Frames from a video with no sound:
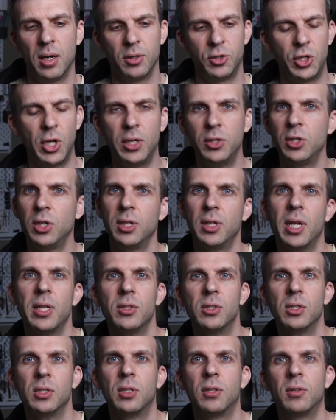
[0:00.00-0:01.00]
changing
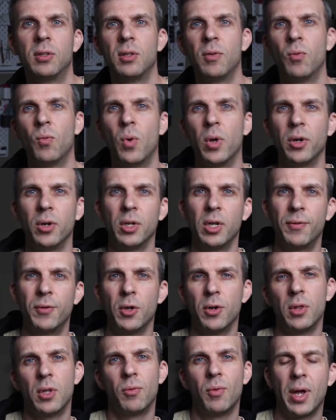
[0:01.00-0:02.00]
lenses, wondering if
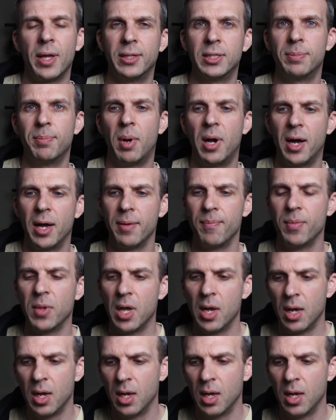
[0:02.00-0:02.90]
you're in the right spot.